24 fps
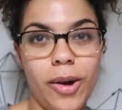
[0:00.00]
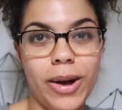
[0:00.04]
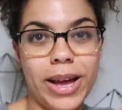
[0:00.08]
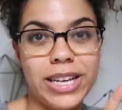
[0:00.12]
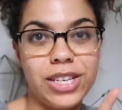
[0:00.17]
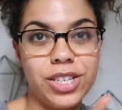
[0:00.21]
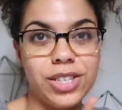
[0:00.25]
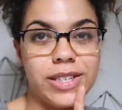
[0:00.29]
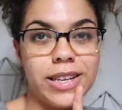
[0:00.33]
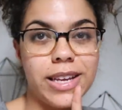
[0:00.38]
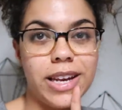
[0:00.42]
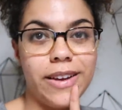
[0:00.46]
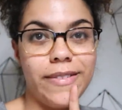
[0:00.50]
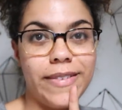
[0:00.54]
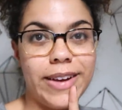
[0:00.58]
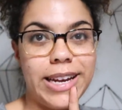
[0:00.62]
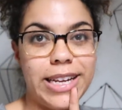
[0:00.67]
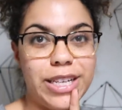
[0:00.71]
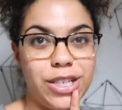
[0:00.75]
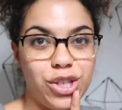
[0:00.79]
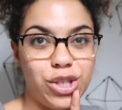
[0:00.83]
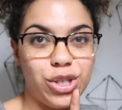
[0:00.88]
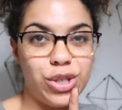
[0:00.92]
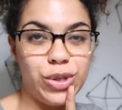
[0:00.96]
Okay, just getting
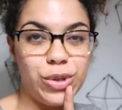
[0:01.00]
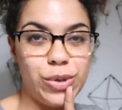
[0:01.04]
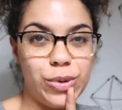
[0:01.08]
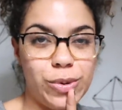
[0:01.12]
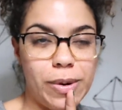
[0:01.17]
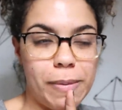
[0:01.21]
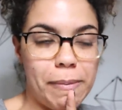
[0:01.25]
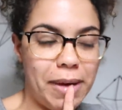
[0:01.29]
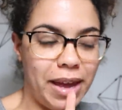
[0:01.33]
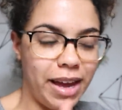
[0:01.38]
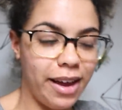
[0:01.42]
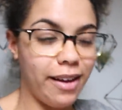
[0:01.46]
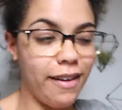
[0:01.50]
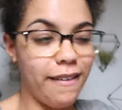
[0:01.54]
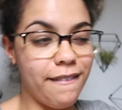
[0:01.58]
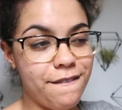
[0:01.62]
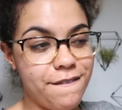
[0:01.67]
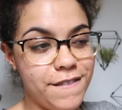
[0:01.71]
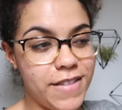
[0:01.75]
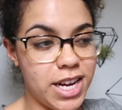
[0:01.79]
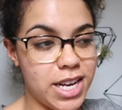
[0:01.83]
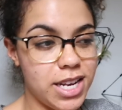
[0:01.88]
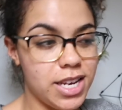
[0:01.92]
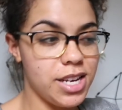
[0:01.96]
ready to make a
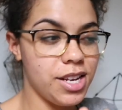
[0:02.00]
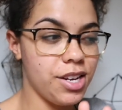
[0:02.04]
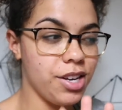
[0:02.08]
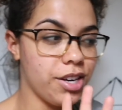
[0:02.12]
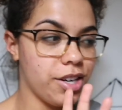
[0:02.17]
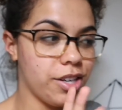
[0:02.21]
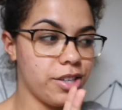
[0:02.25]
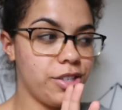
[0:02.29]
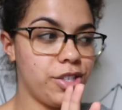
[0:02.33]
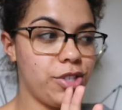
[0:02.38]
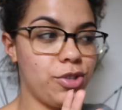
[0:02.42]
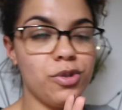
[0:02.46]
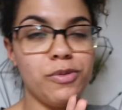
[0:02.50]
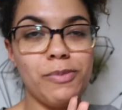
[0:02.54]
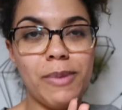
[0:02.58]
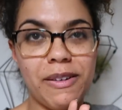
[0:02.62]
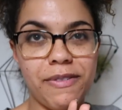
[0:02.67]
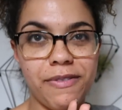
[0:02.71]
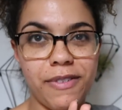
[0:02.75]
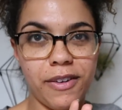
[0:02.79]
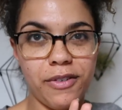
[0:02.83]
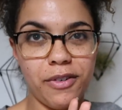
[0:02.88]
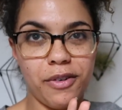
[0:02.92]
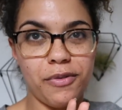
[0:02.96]
fun dinner. Two of my
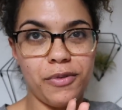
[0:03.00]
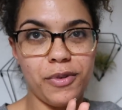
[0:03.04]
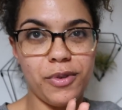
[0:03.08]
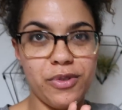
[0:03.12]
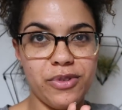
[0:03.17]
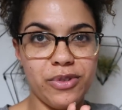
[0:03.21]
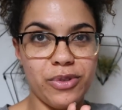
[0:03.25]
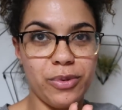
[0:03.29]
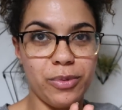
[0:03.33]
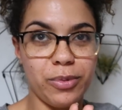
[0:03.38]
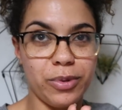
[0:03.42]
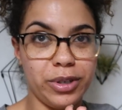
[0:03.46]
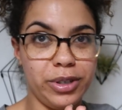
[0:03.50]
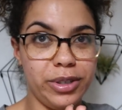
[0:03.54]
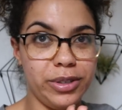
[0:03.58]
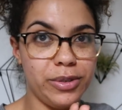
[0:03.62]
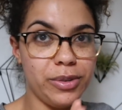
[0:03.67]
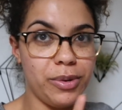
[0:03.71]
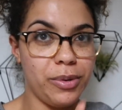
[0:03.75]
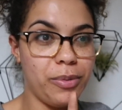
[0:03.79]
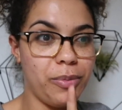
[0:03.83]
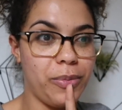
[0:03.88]
favorite foods in the world.